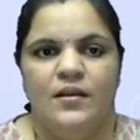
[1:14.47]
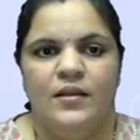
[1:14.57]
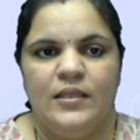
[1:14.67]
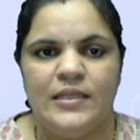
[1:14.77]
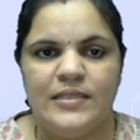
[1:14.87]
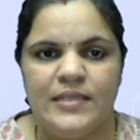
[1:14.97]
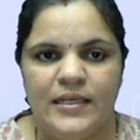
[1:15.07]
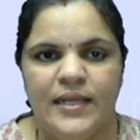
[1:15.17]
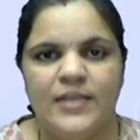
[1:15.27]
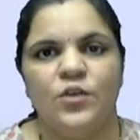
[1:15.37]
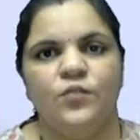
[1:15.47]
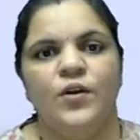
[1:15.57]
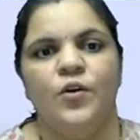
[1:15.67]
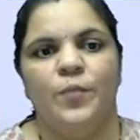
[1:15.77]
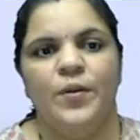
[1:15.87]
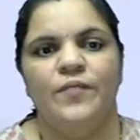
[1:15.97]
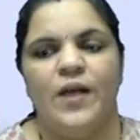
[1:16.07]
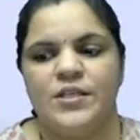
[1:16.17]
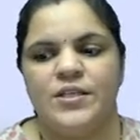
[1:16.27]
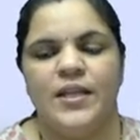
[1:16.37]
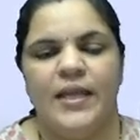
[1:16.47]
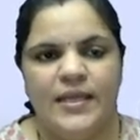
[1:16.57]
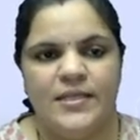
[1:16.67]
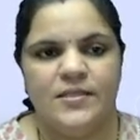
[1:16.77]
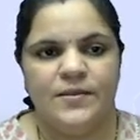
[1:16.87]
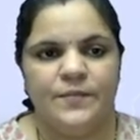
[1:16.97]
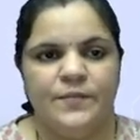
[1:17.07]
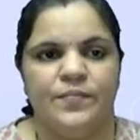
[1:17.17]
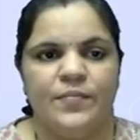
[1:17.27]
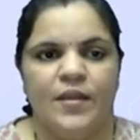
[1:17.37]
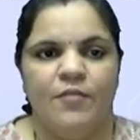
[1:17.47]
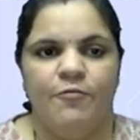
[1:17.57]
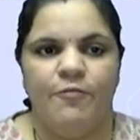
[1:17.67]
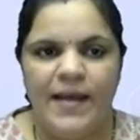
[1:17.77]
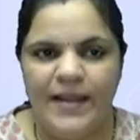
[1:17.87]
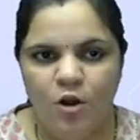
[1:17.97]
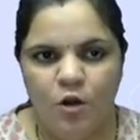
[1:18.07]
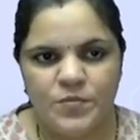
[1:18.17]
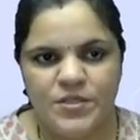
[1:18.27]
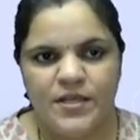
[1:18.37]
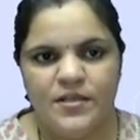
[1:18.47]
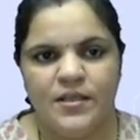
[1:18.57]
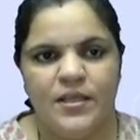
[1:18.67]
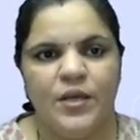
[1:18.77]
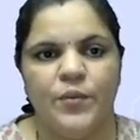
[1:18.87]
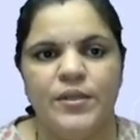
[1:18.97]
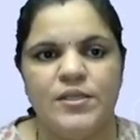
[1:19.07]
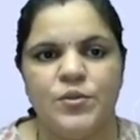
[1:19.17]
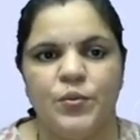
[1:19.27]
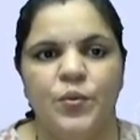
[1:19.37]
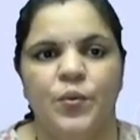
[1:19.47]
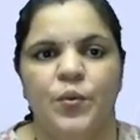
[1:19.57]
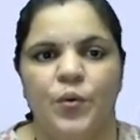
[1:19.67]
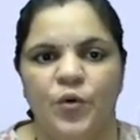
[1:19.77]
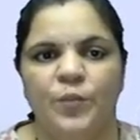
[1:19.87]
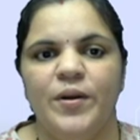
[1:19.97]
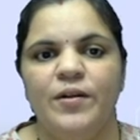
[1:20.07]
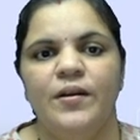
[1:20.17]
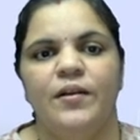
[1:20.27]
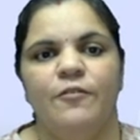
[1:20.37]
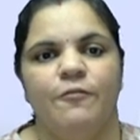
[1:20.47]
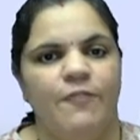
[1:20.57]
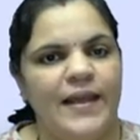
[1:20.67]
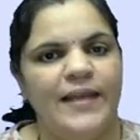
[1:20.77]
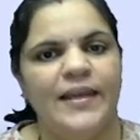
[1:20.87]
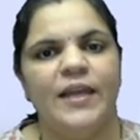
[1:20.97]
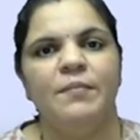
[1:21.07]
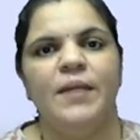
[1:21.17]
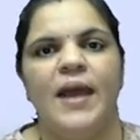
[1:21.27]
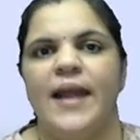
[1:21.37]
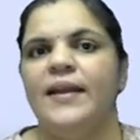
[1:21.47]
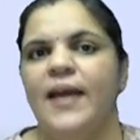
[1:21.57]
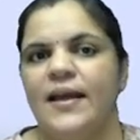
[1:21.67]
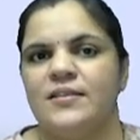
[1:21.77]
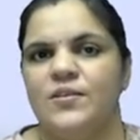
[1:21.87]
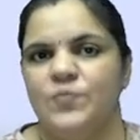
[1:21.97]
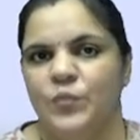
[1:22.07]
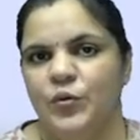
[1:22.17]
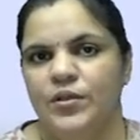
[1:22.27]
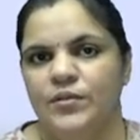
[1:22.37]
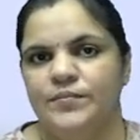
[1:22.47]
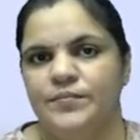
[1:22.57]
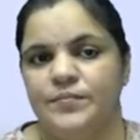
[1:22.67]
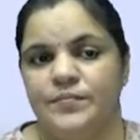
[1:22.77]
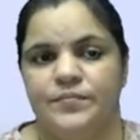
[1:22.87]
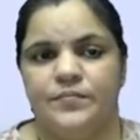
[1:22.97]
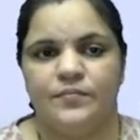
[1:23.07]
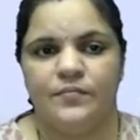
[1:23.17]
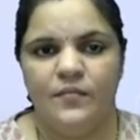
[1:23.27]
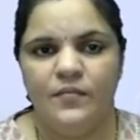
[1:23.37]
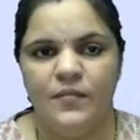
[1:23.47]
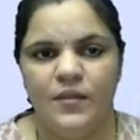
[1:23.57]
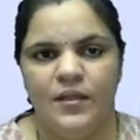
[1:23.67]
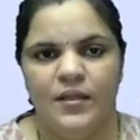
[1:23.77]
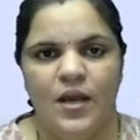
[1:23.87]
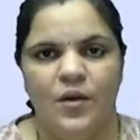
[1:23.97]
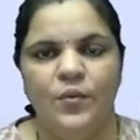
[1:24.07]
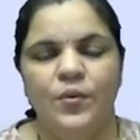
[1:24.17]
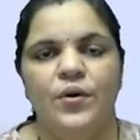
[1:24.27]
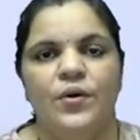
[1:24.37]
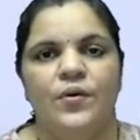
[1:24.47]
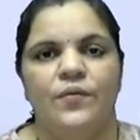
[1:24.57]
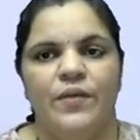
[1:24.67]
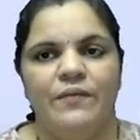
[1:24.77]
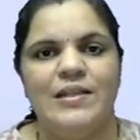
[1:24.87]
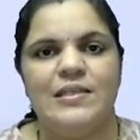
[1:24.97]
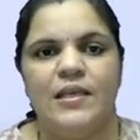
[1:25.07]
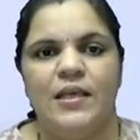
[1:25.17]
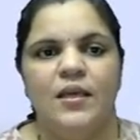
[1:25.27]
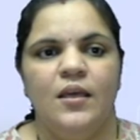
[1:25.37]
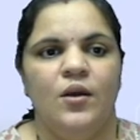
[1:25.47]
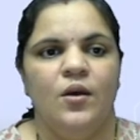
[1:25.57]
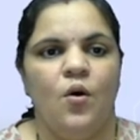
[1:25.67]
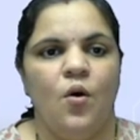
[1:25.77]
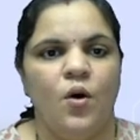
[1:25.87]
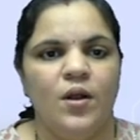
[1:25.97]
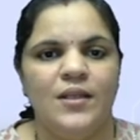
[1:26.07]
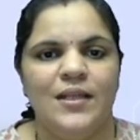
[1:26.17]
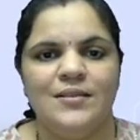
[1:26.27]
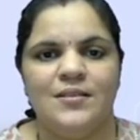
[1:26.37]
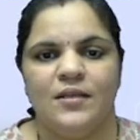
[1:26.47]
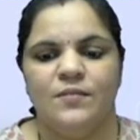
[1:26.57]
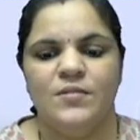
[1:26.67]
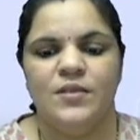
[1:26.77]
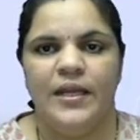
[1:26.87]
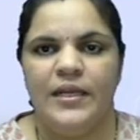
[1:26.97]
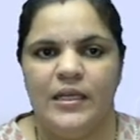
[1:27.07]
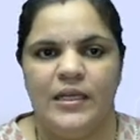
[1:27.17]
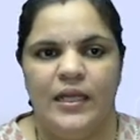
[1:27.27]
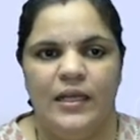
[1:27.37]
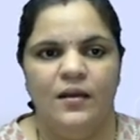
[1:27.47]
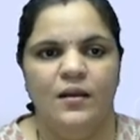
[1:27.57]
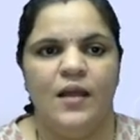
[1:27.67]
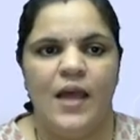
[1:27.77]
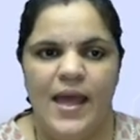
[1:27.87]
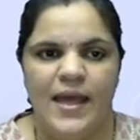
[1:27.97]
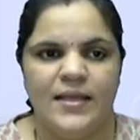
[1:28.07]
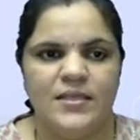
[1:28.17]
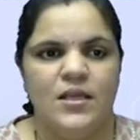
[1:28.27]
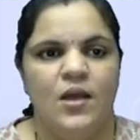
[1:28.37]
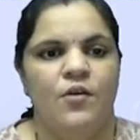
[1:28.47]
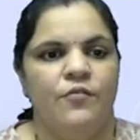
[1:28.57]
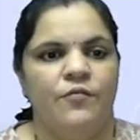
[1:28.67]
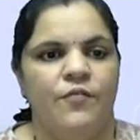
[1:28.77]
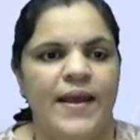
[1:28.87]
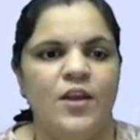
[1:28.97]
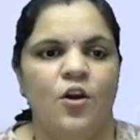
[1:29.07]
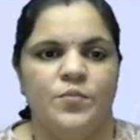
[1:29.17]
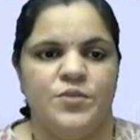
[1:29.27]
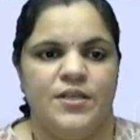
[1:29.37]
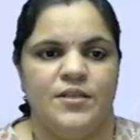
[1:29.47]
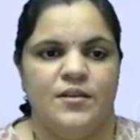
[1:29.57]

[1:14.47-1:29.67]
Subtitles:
The syntax of the open function is file object equals to open file name and access mode. Now we will see all these terms in detail as file object.